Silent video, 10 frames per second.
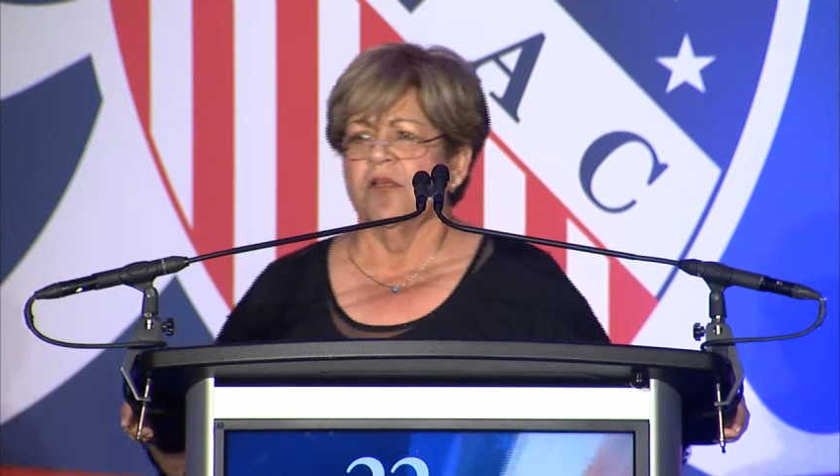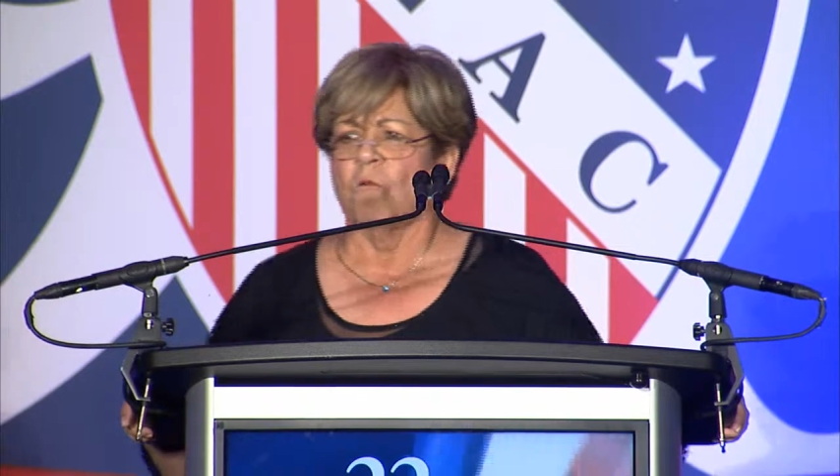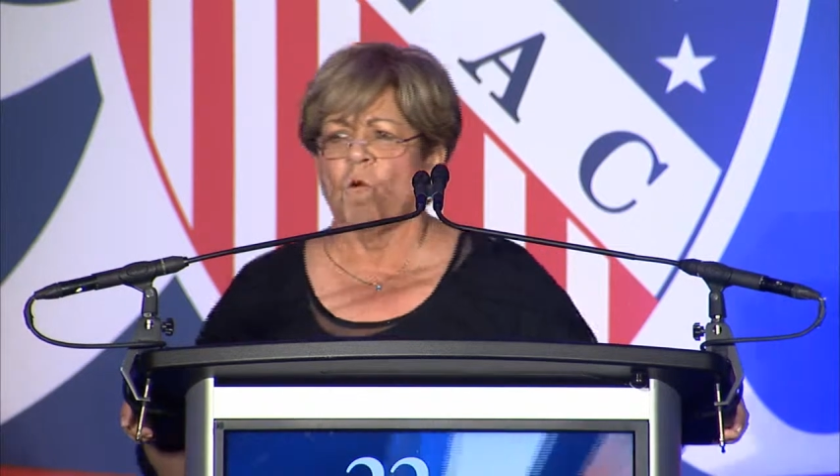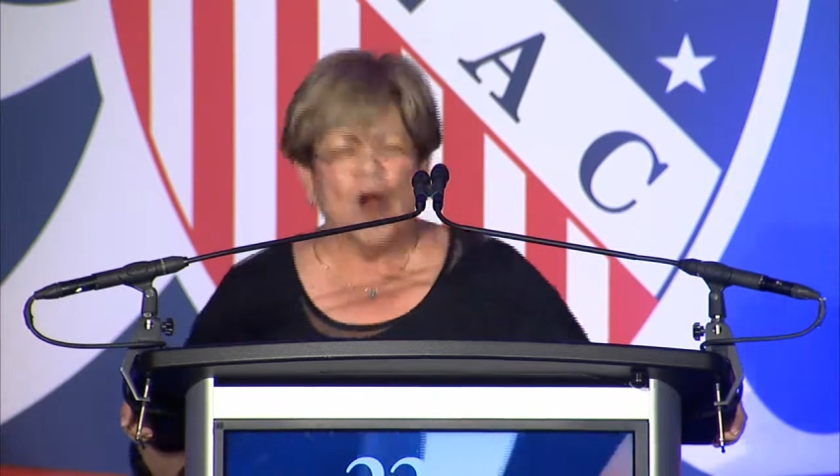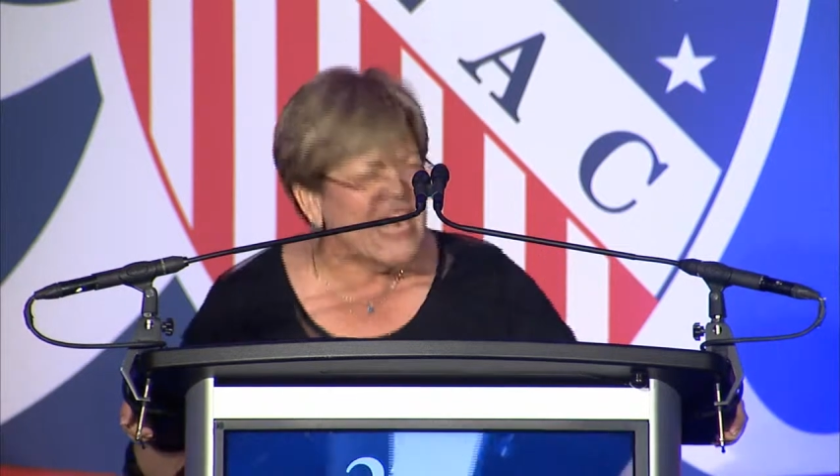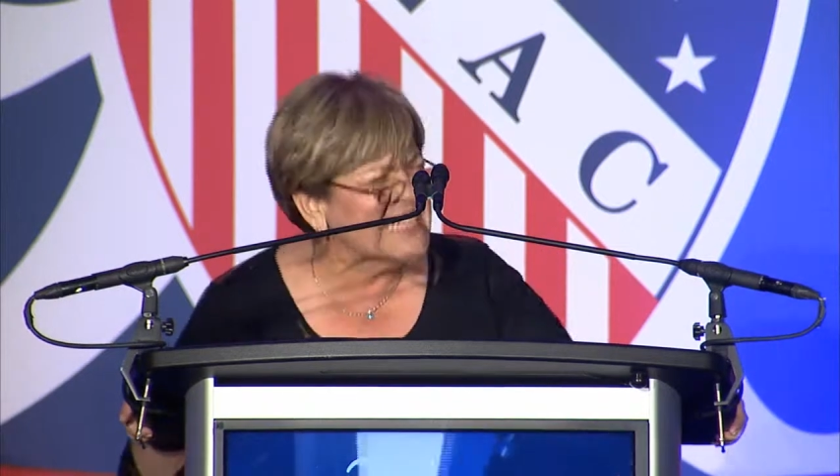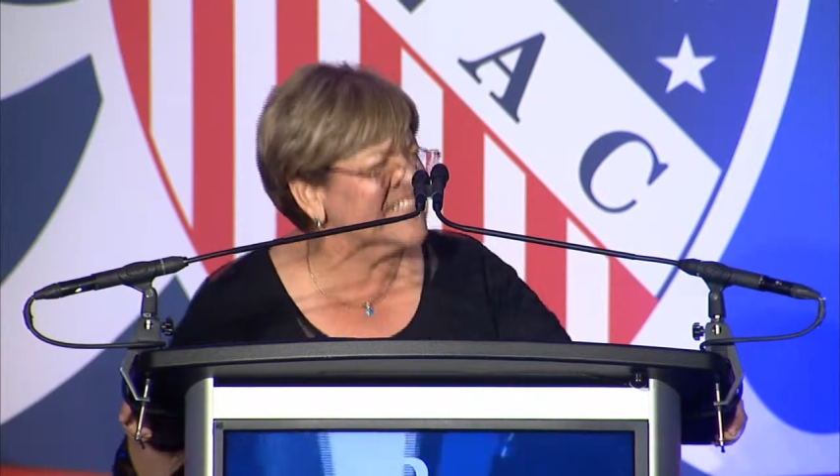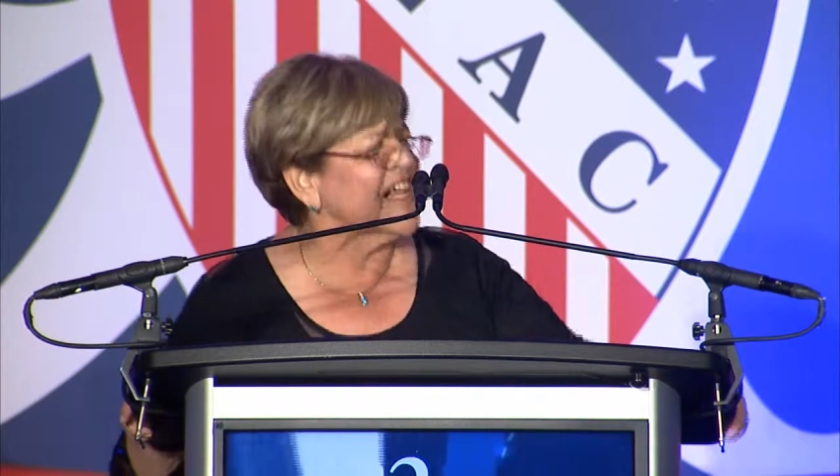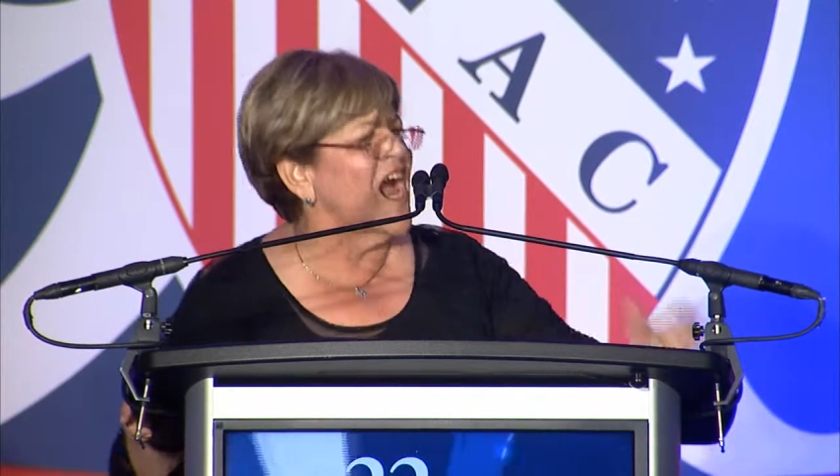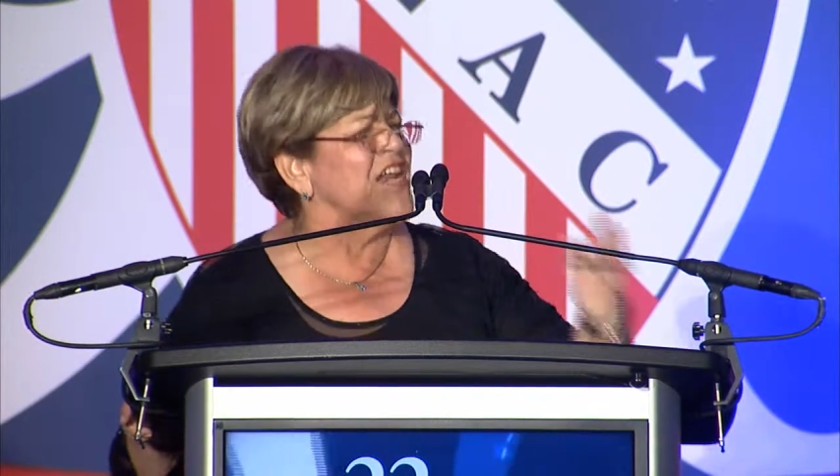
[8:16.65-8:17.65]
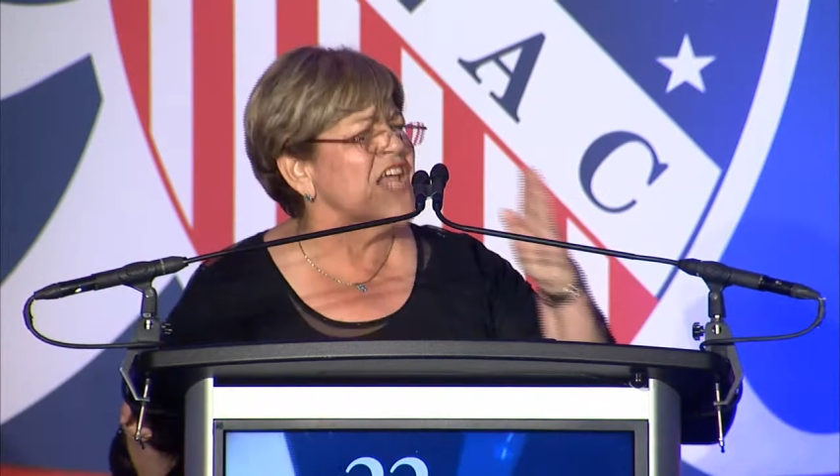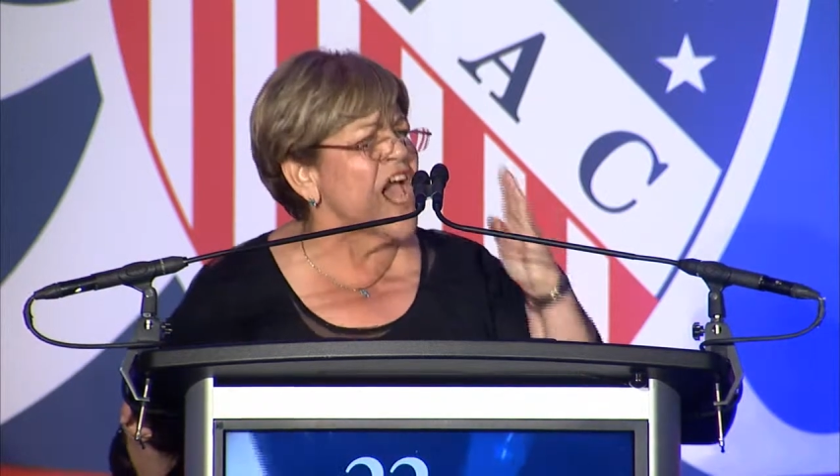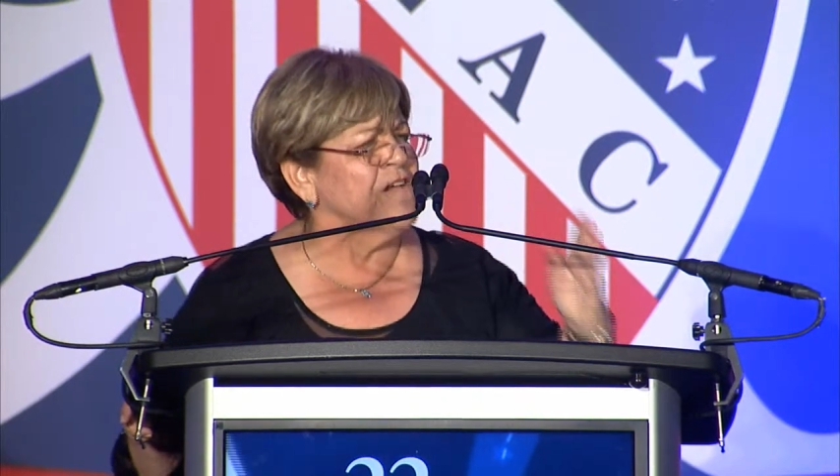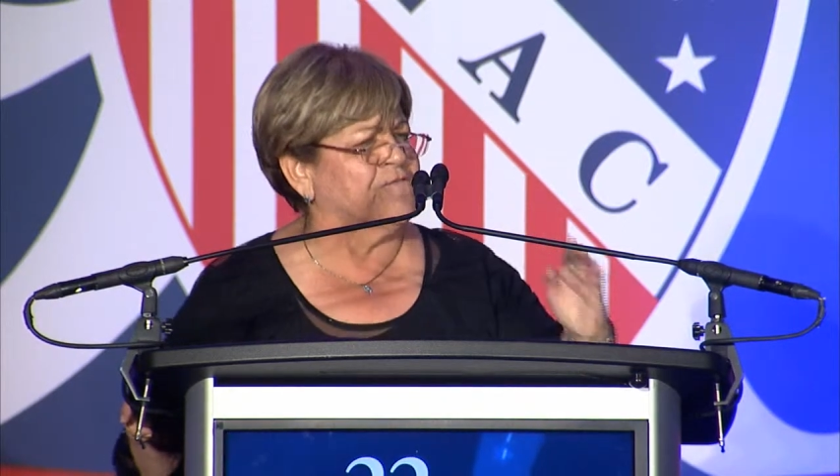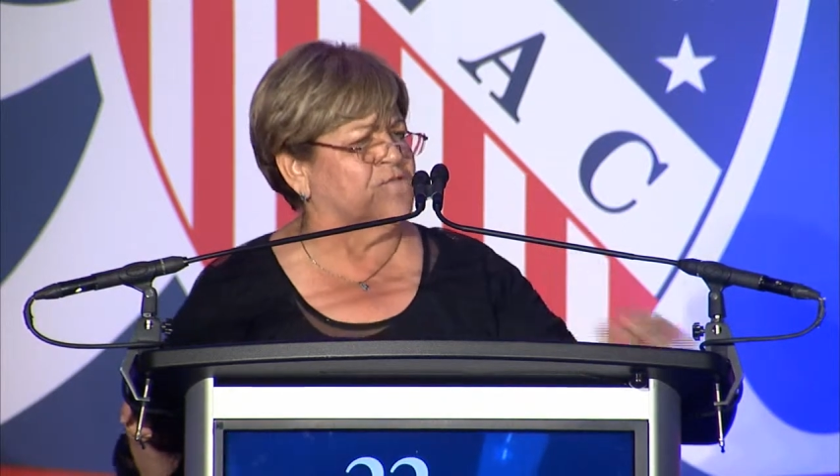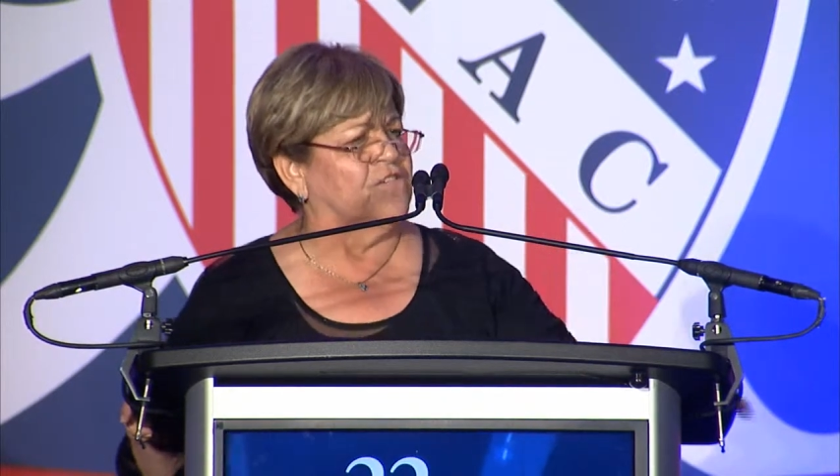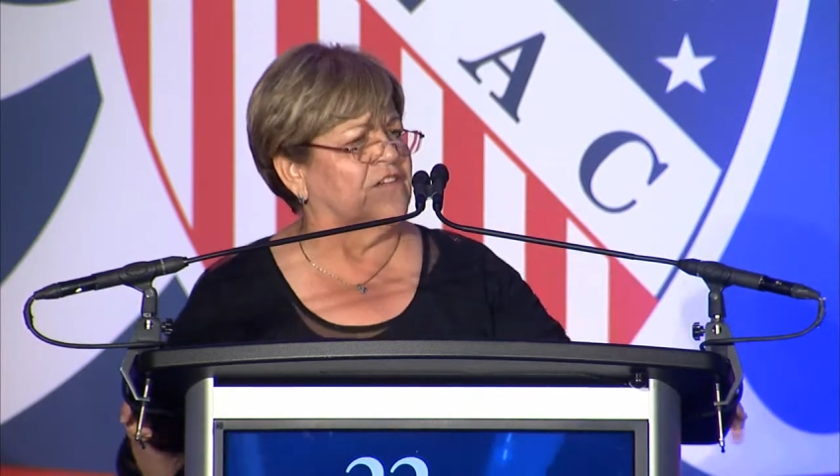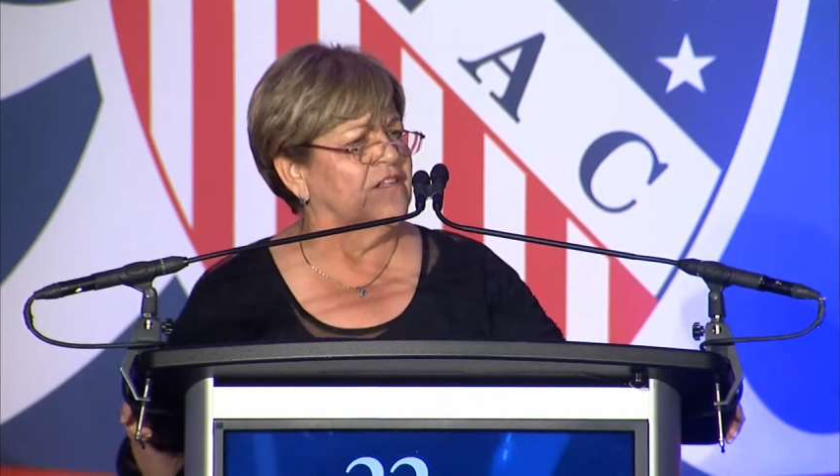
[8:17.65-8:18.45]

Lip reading: wills and effort